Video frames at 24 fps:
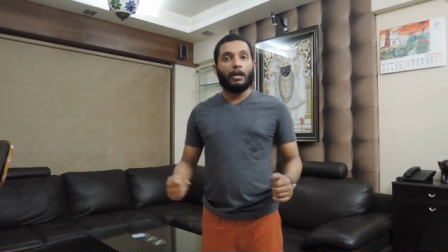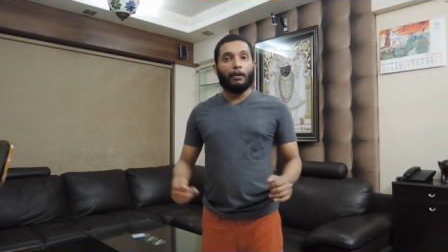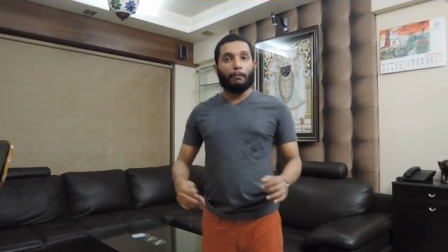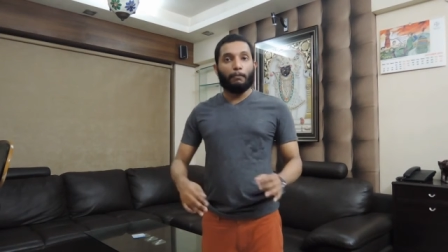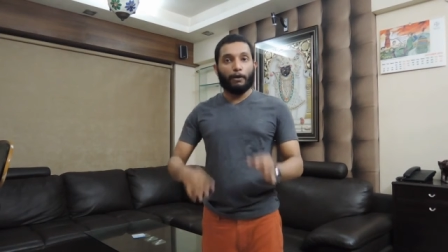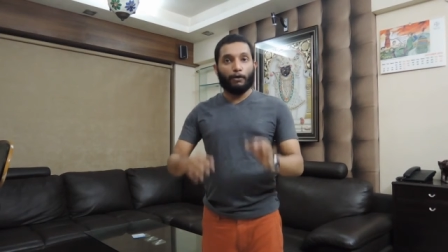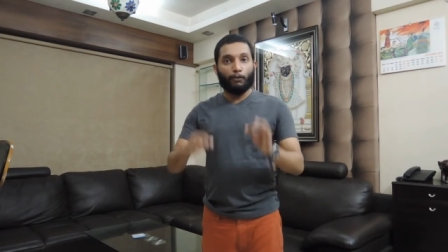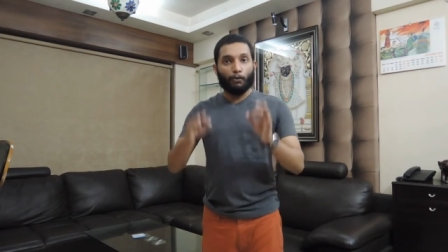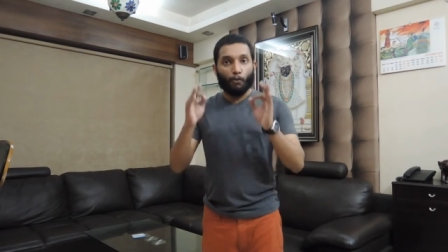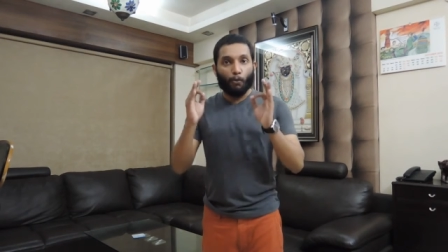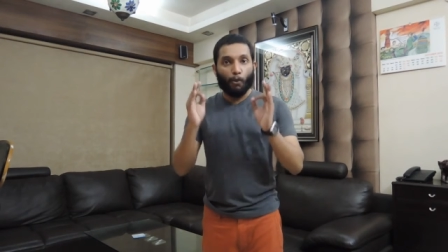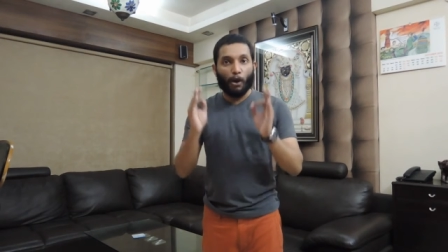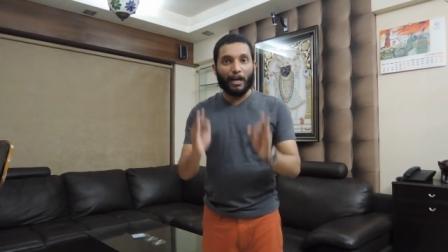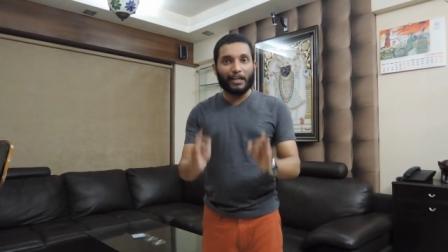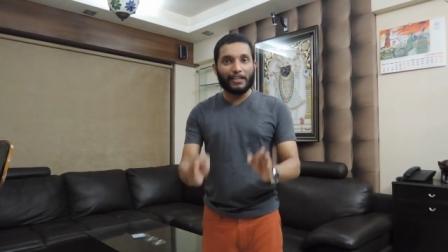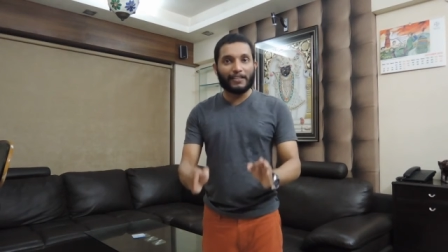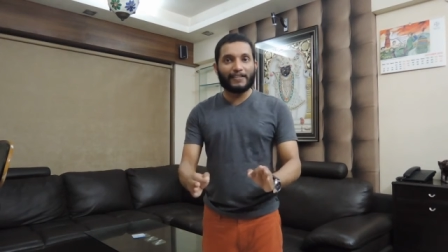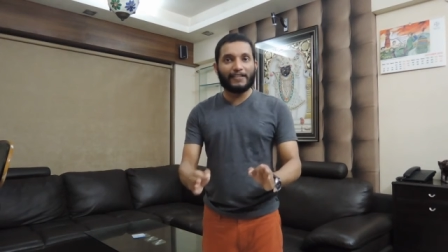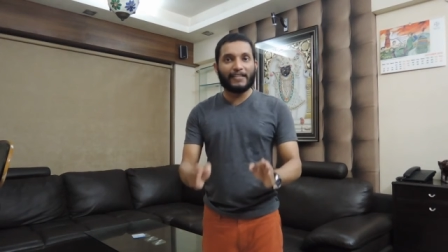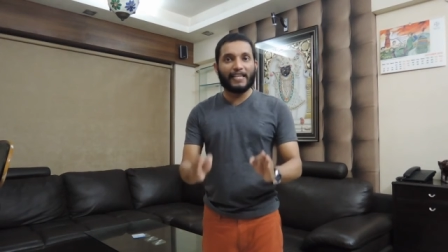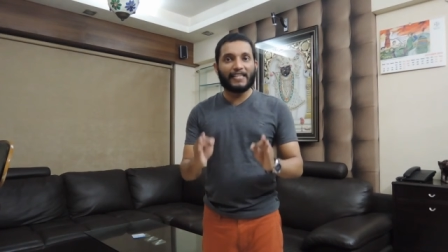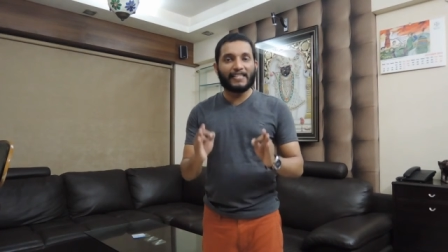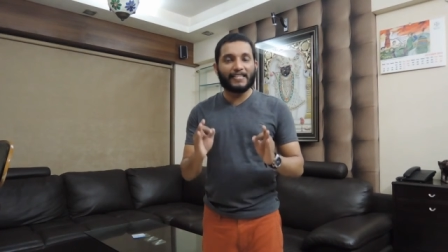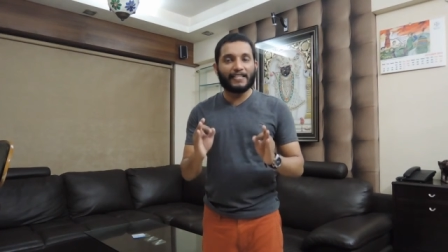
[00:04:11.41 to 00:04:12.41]
But
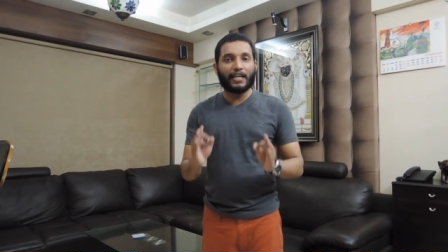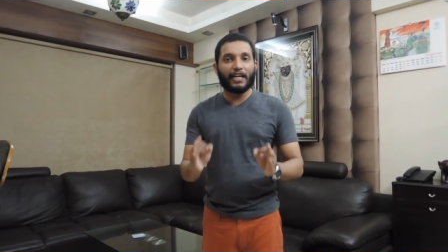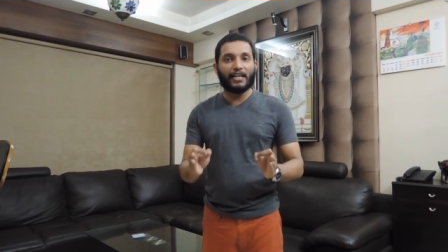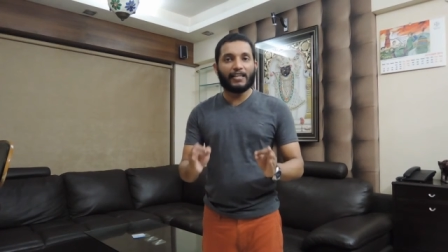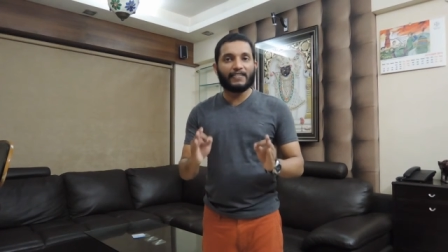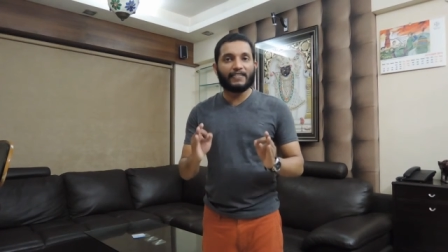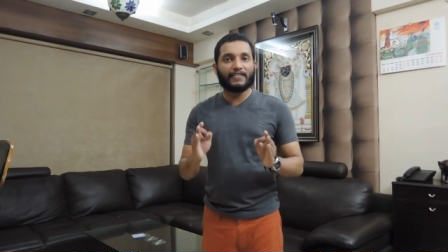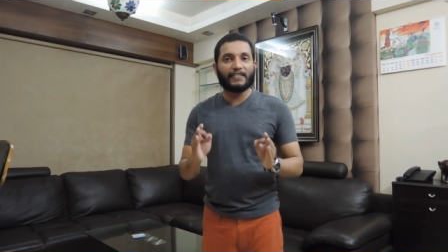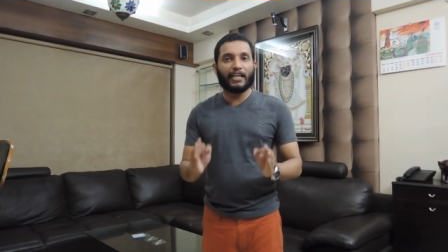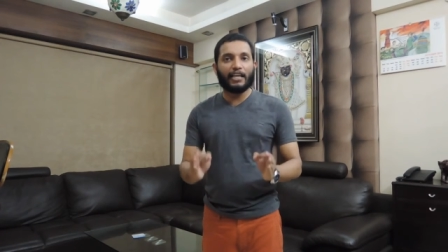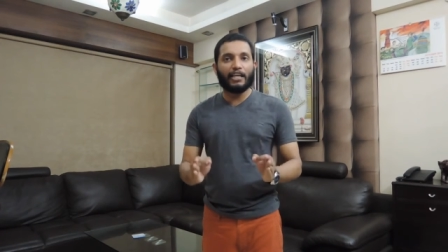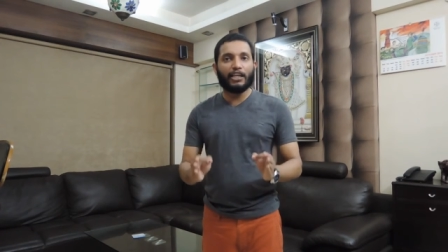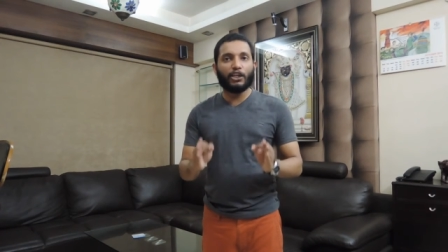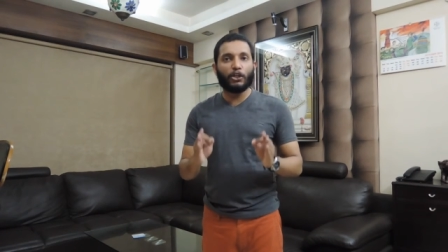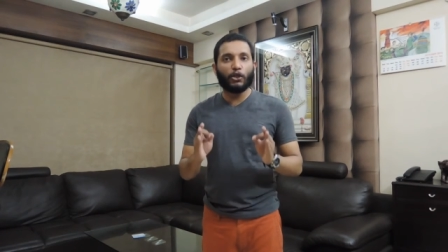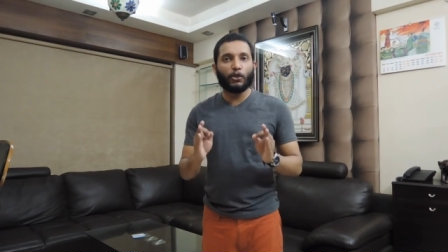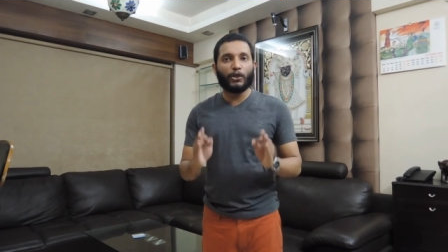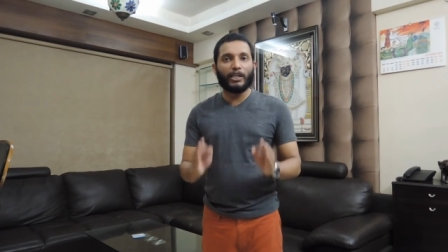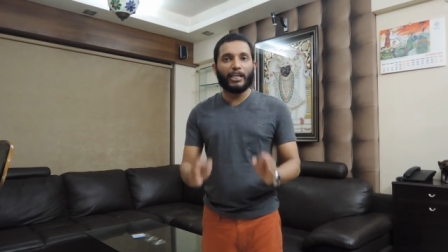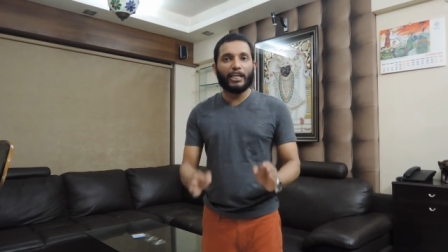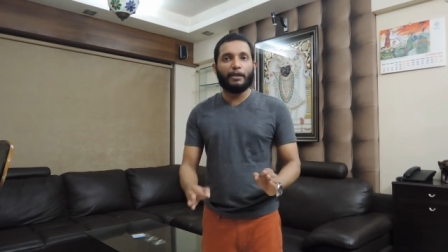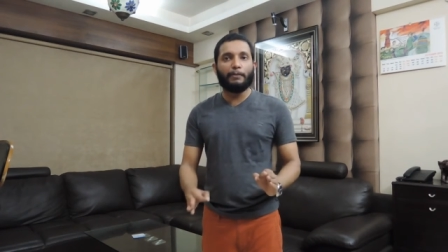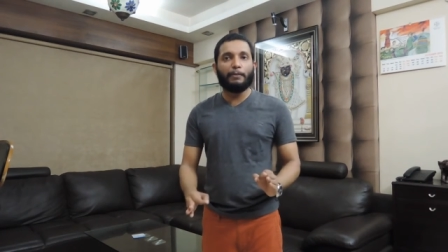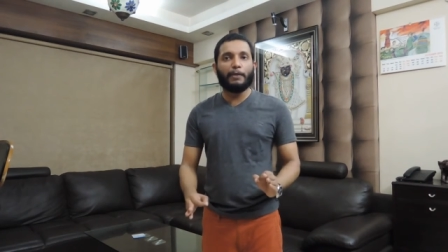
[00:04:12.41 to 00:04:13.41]
once they start sending you
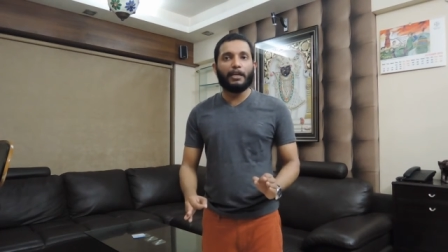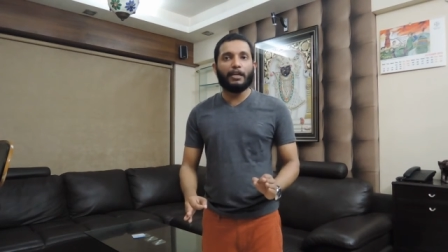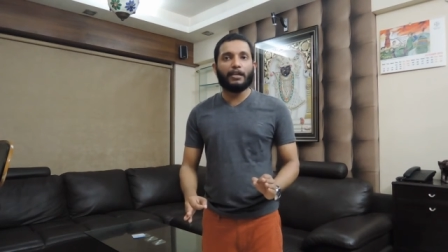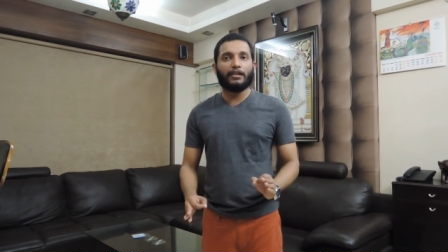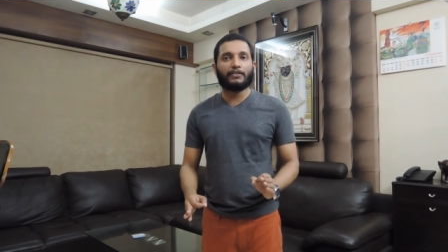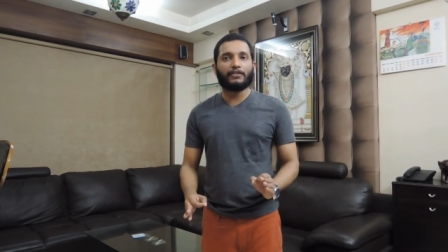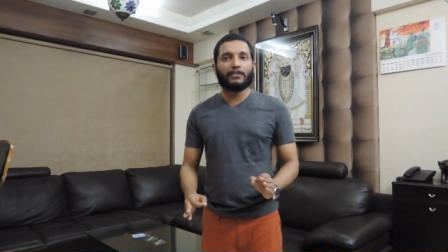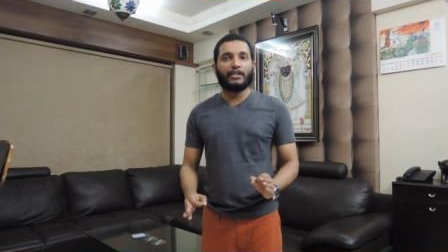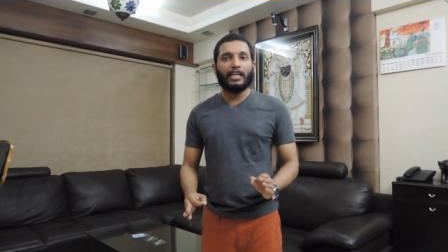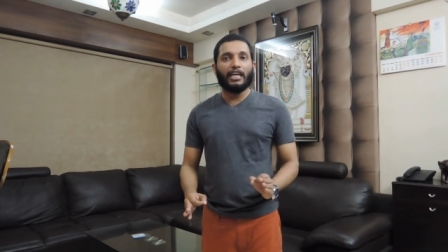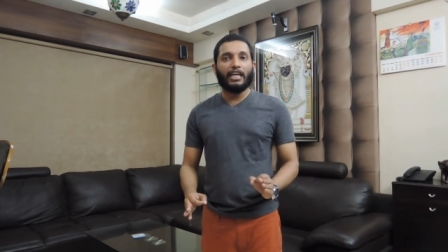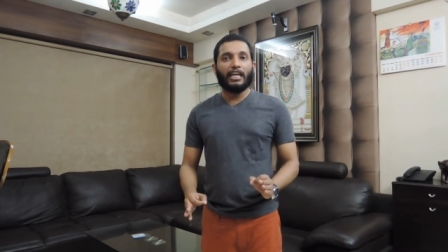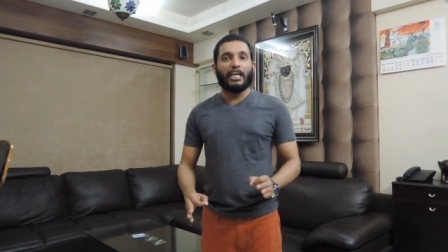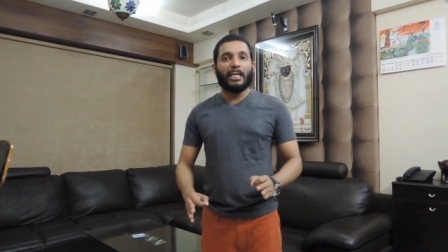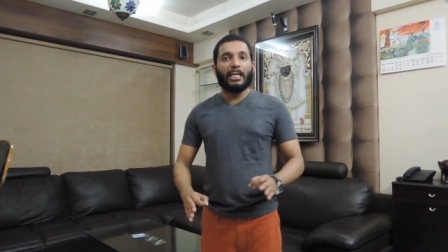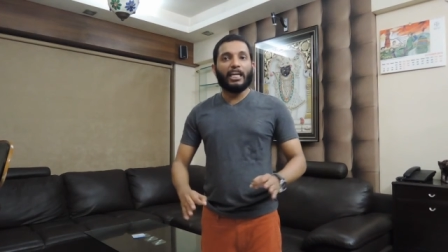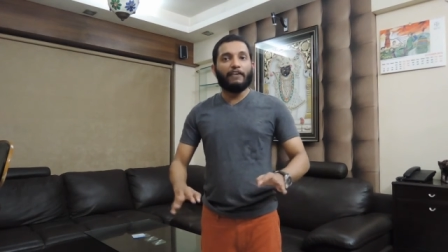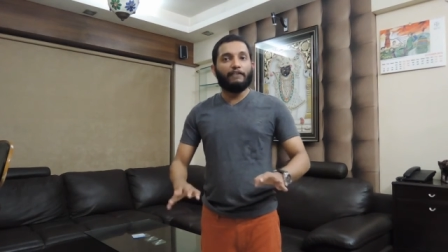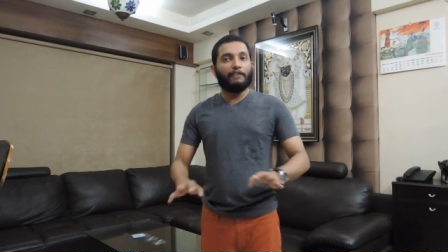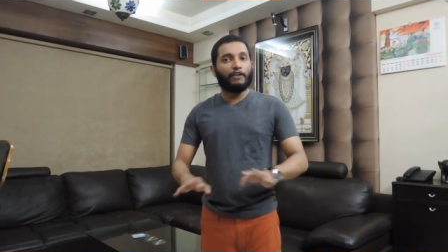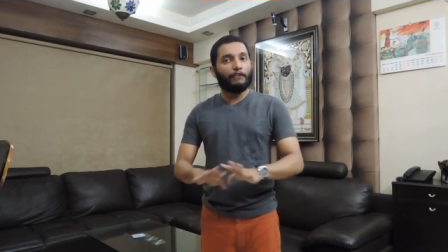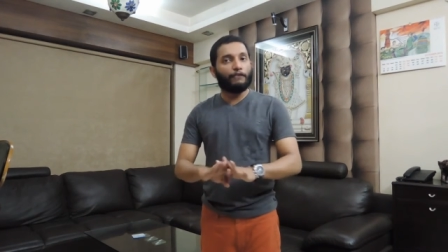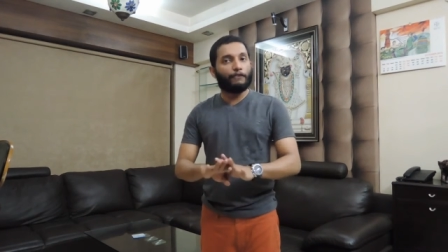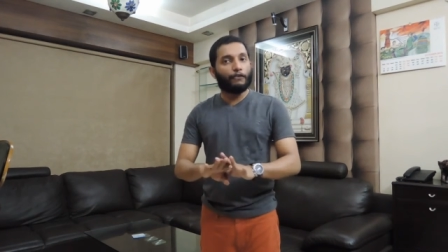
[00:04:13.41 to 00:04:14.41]
emails,
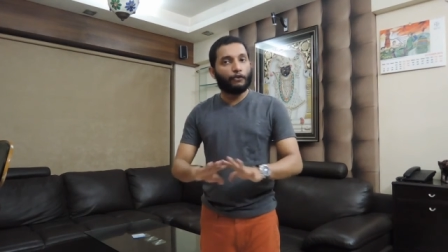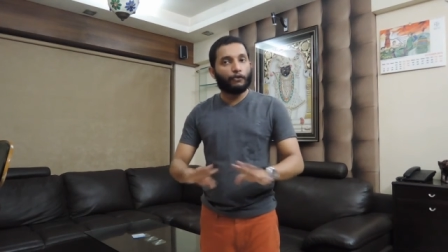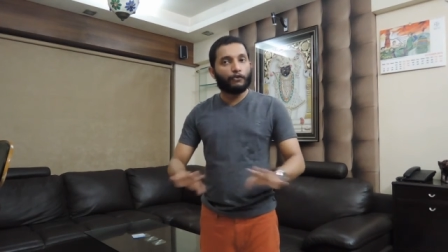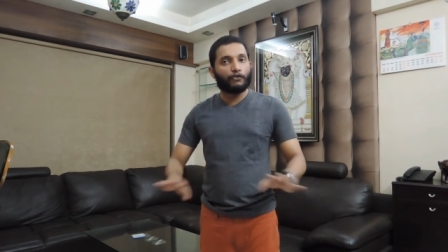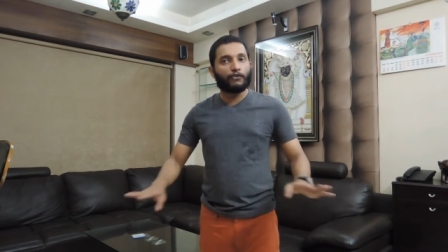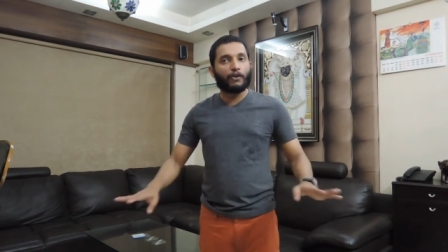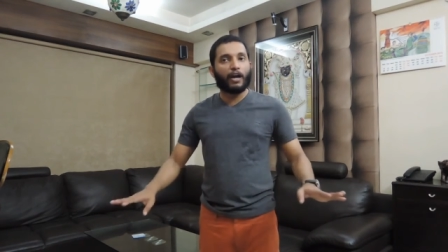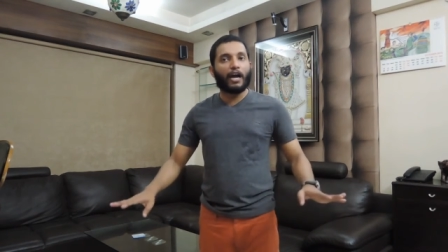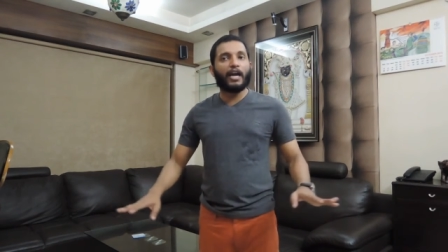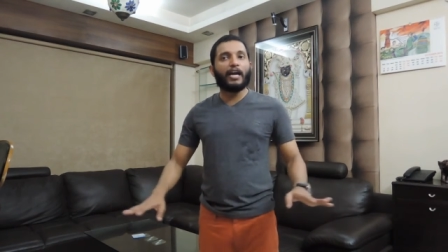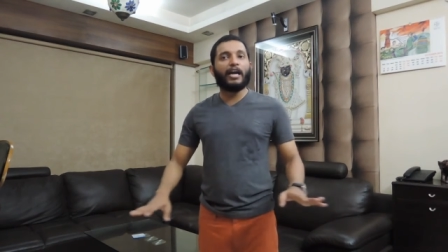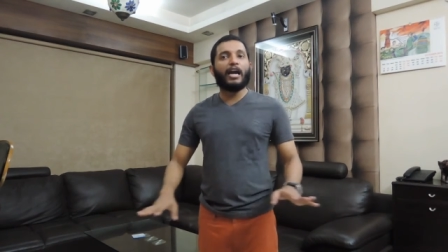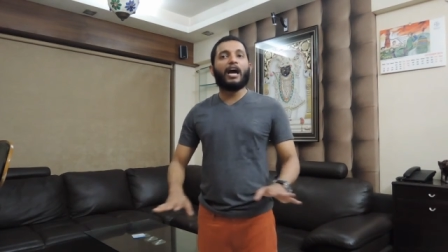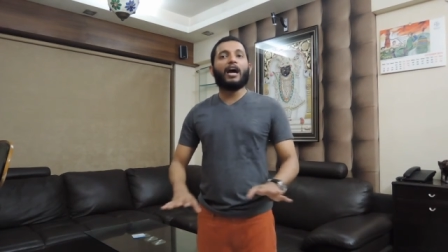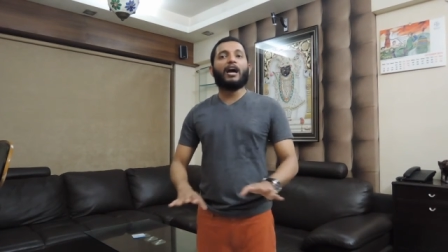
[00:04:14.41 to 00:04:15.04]
even if you try